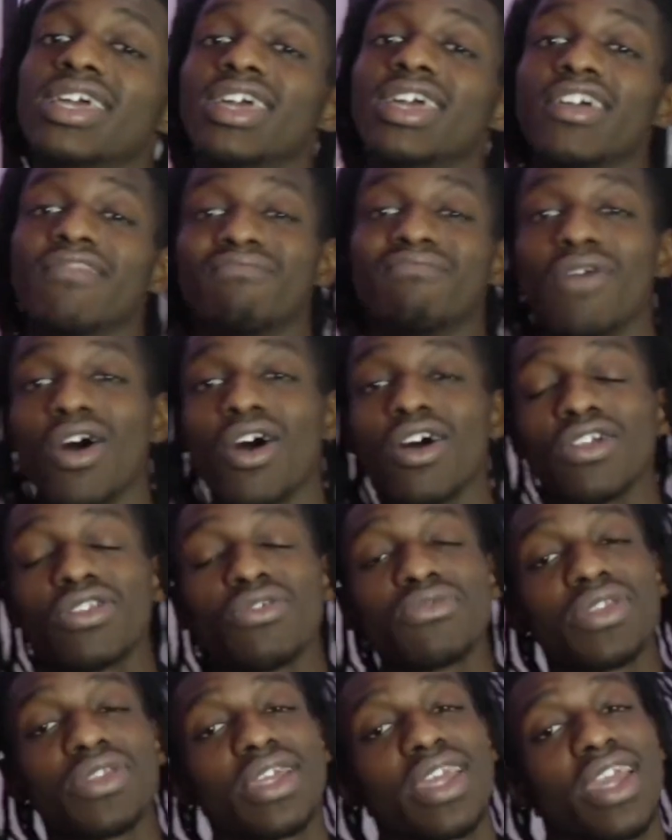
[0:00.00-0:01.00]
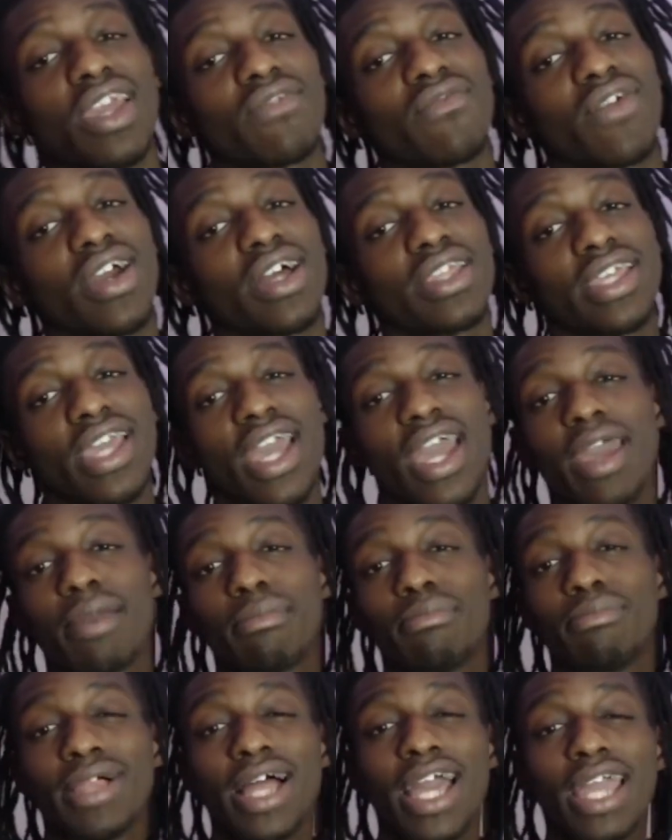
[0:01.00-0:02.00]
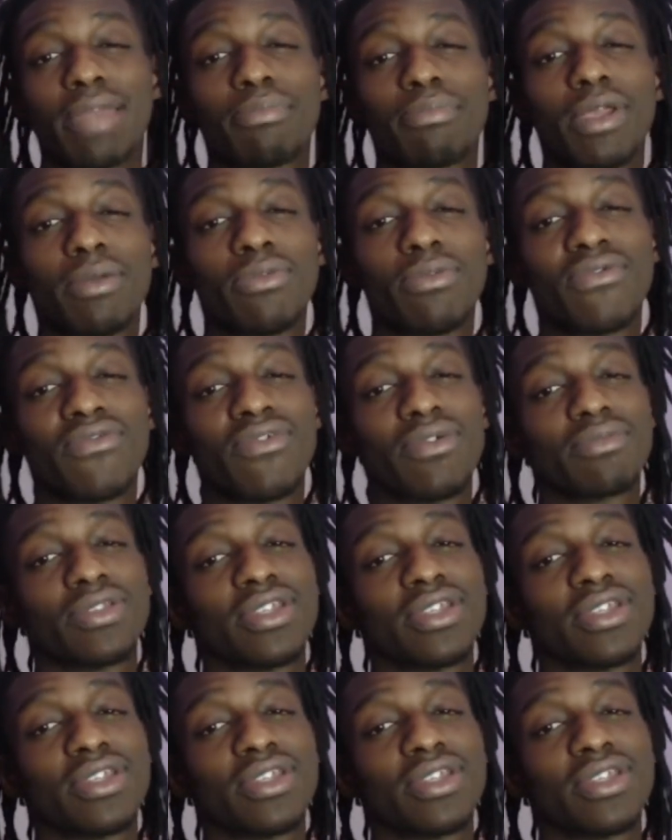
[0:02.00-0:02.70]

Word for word: if Martin Luther King rally had black people from